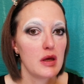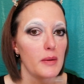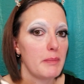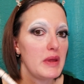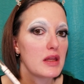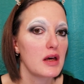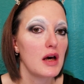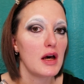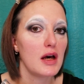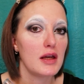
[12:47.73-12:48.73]

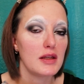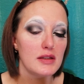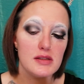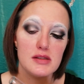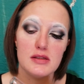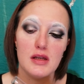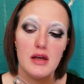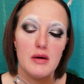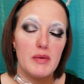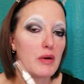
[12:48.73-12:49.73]
because
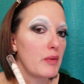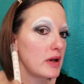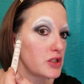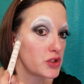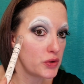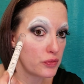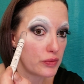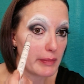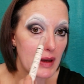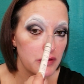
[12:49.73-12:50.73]
I wanted to
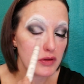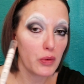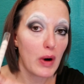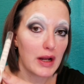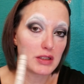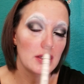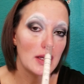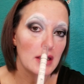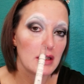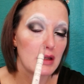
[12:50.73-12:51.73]
rim out the
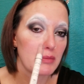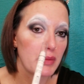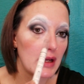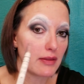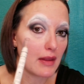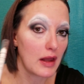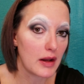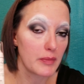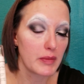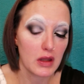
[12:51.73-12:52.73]
waterline and brighten that
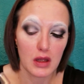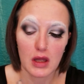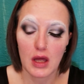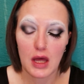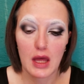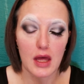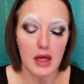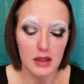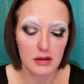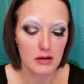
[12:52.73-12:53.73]
up,
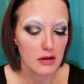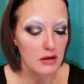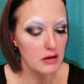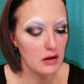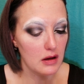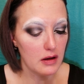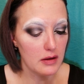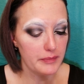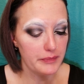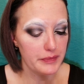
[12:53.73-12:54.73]
and
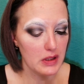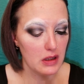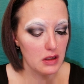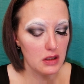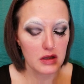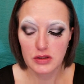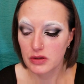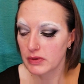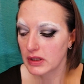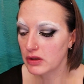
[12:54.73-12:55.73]
these are
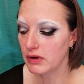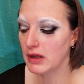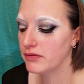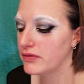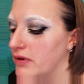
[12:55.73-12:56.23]
really great for